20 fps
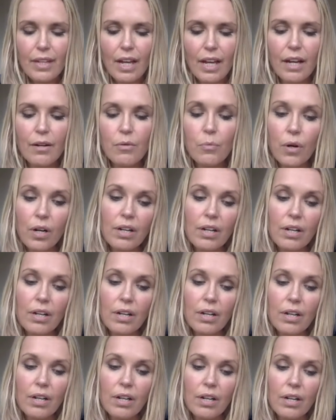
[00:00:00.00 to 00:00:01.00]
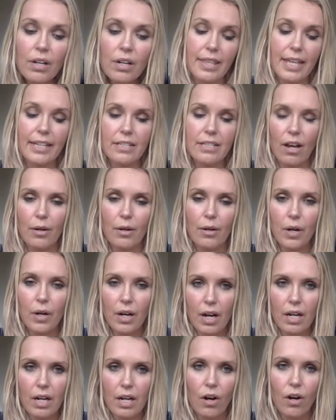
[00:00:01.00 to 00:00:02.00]
And one of the things I
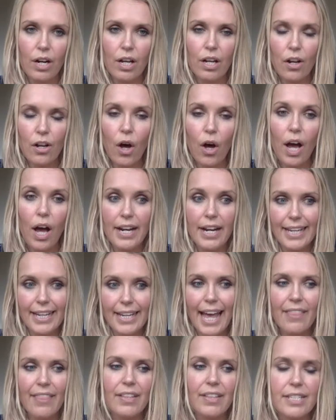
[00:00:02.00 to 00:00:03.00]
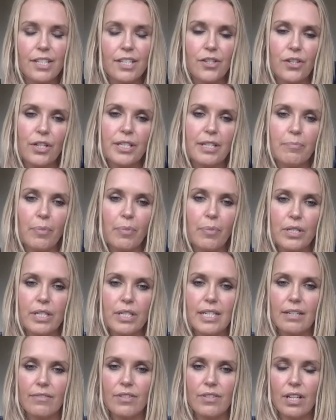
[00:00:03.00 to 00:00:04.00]
work on a lot, and again, this is used in
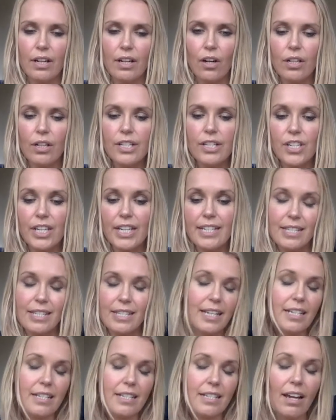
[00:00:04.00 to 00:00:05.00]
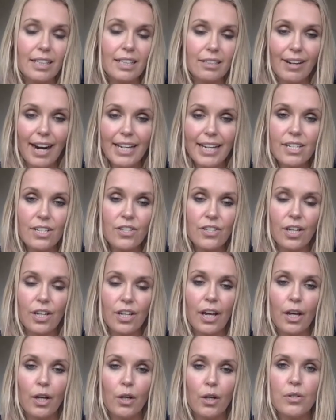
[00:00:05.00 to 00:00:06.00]
positive psychology, is things like
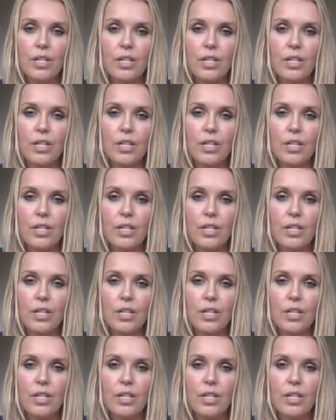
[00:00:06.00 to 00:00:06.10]
gratitude.